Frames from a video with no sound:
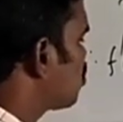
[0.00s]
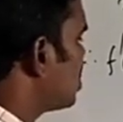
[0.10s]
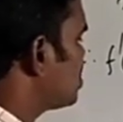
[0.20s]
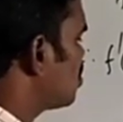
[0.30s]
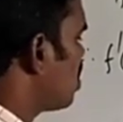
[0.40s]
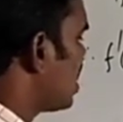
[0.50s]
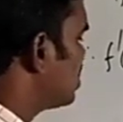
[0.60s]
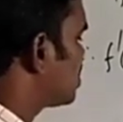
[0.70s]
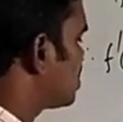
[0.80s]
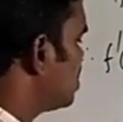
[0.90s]
to 0
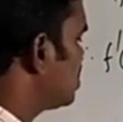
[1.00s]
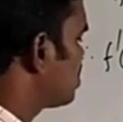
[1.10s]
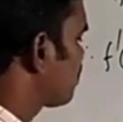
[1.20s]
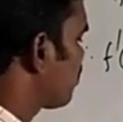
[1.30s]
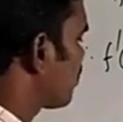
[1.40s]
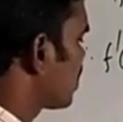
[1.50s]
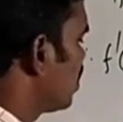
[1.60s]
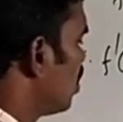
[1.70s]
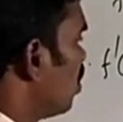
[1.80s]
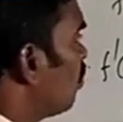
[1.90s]
as it is.
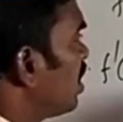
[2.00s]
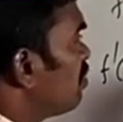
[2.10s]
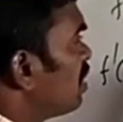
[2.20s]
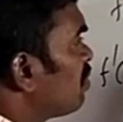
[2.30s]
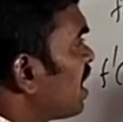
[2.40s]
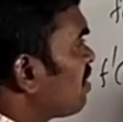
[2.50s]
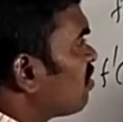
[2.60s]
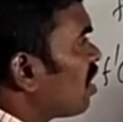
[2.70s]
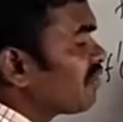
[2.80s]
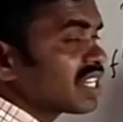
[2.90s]
What do you mean by
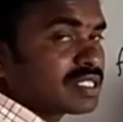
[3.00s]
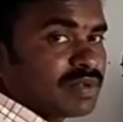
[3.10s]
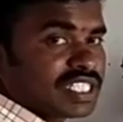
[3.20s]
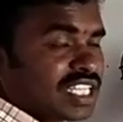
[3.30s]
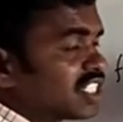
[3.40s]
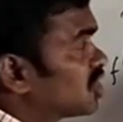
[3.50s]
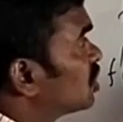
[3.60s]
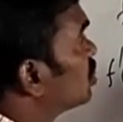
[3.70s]
f of x plus h?